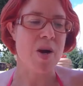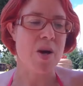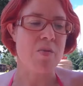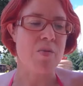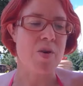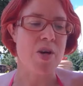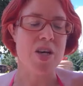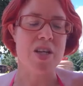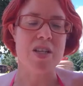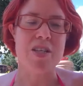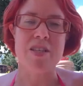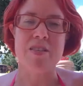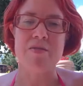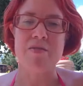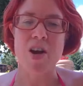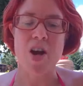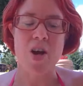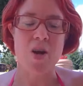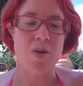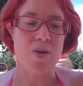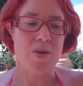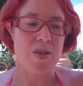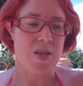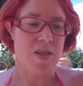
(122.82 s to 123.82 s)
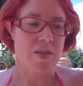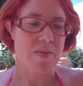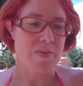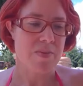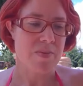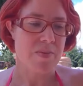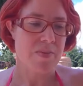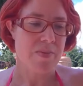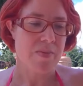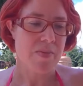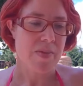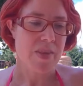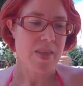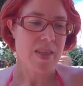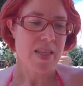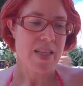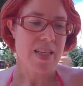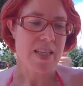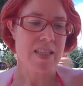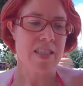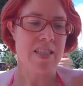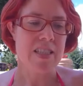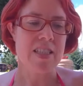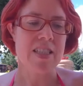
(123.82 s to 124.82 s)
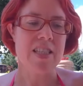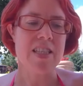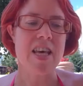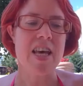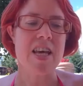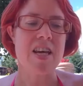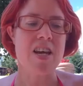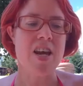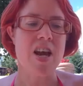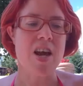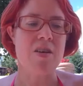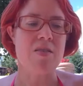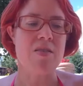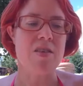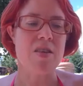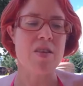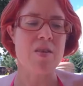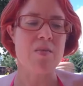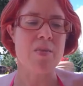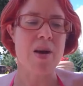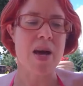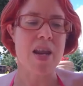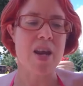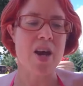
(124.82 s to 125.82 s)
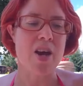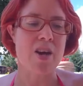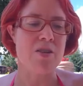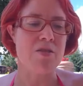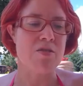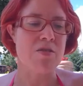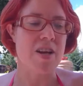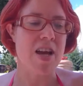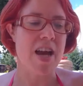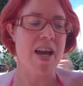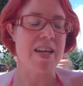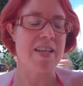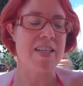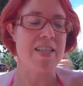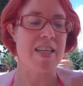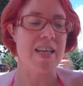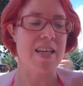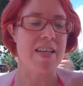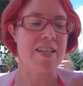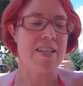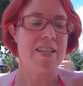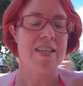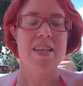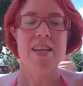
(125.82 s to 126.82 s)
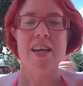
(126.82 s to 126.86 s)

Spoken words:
my words evoked. Little did they know that the men I created